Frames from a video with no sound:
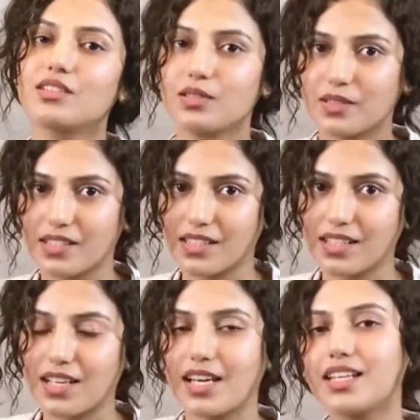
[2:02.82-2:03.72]

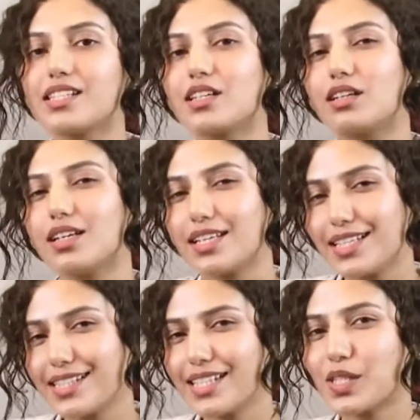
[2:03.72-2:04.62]
thirst is the
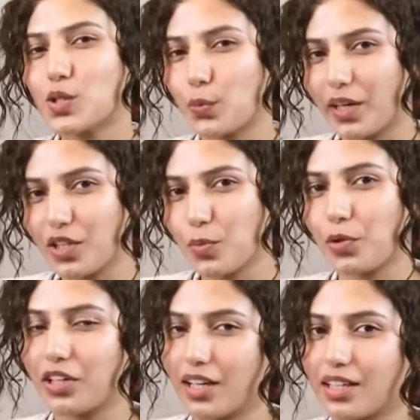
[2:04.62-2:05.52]
easiest way to
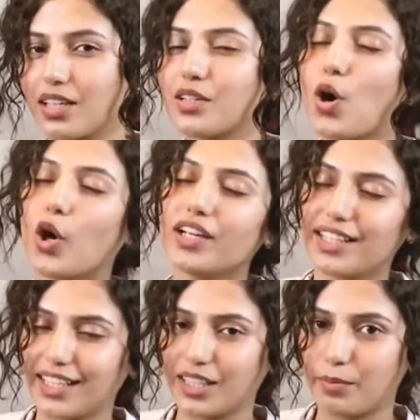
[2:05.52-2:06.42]
protect it on a
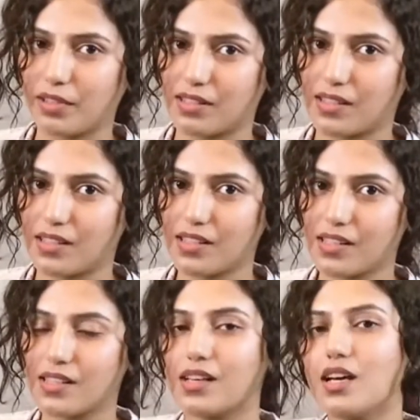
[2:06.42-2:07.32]
daily
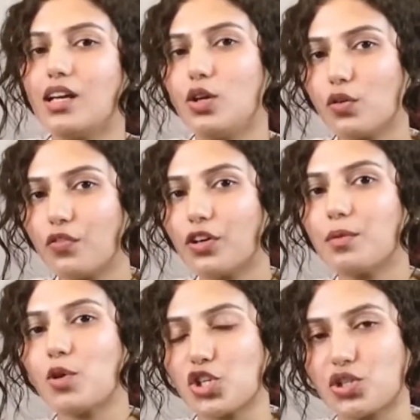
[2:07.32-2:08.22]
basis. Look for
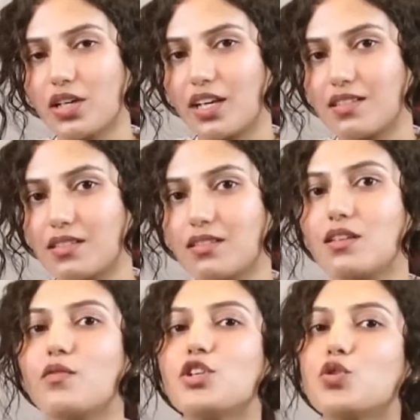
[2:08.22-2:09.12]
a
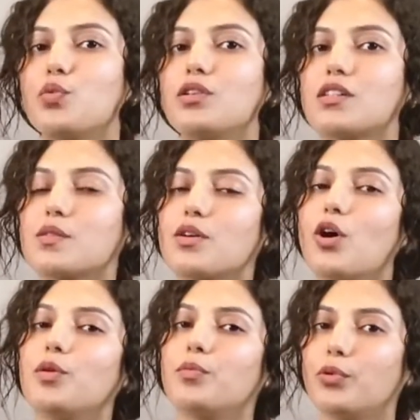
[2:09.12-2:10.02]
moisturizer which works
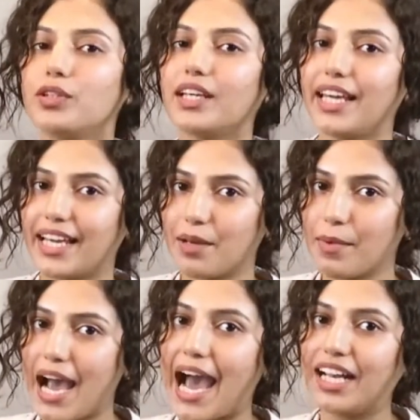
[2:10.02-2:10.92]
on both
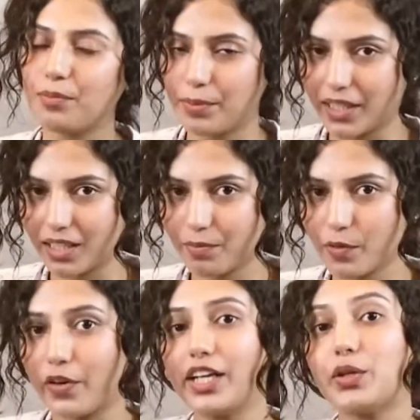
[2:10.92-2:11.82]
AM and PM.
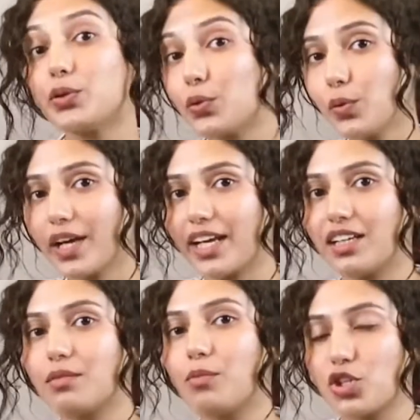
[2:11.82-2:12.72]
While you do
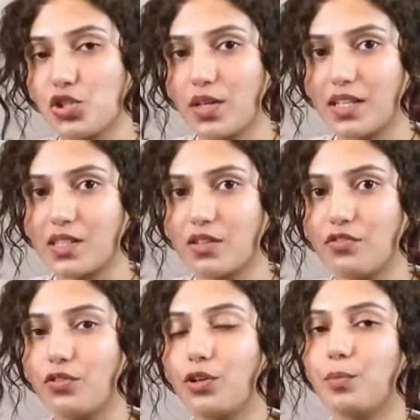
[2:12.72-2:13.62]
get moisturizer
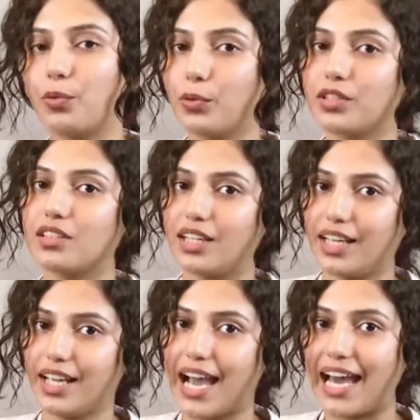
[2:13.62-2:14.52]
for both
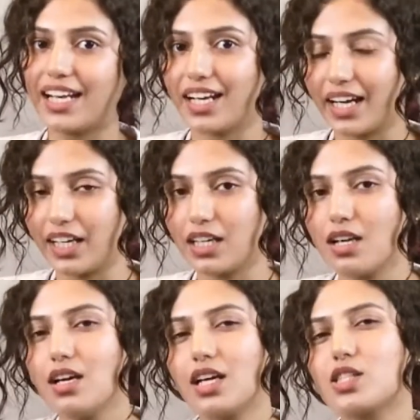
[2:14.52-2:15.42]
day and night,
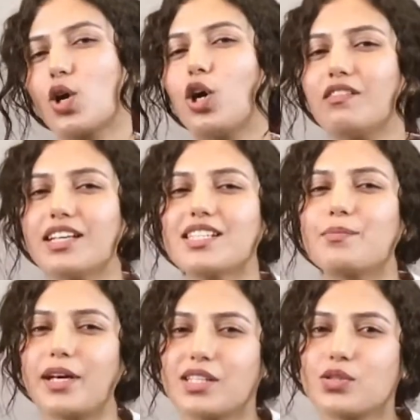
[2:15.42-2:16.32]
it's always
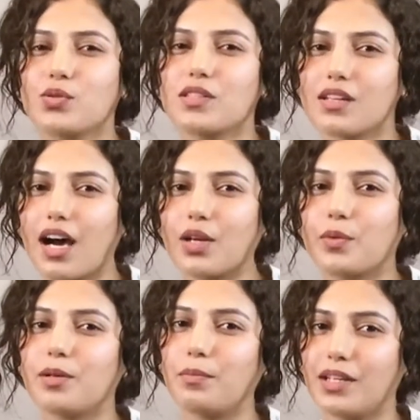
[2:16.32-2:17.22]
best to start
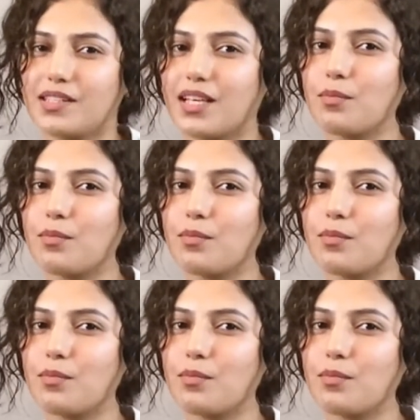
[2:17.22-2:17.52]
with a basic